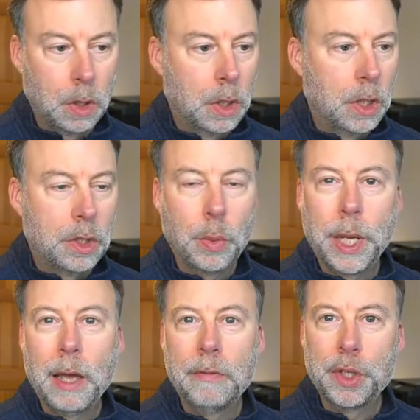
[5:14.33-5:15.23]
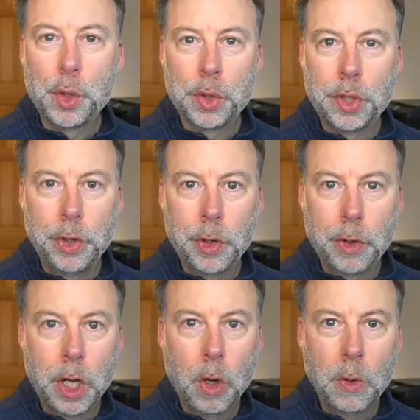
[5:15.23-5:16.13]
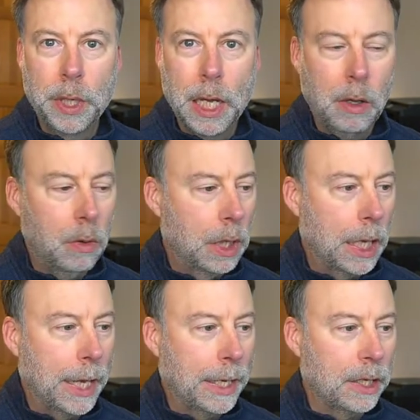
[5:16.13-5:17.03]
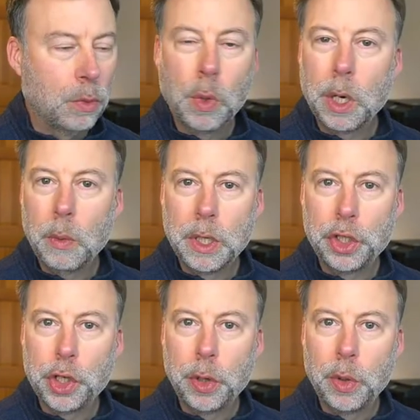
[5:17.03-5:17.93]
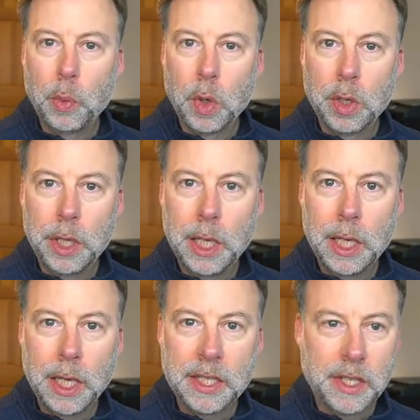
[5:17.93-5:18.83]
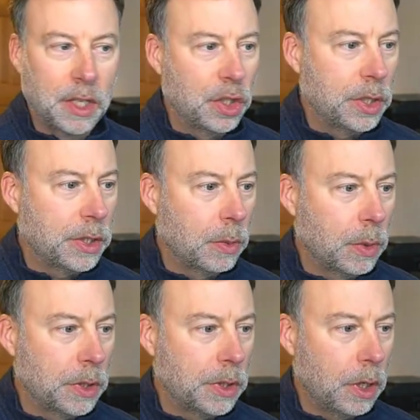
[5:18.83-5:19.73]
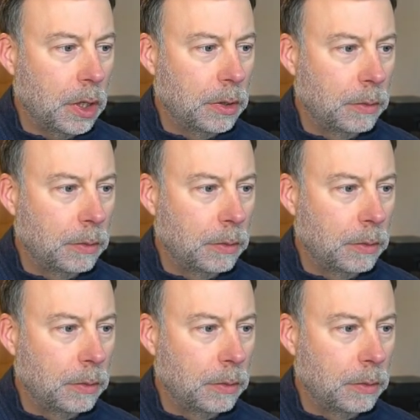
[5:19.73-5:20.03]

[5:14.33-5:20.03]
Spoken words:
So we have Visual Studio Code now, and what I wanted to show you were the extensions that were installed.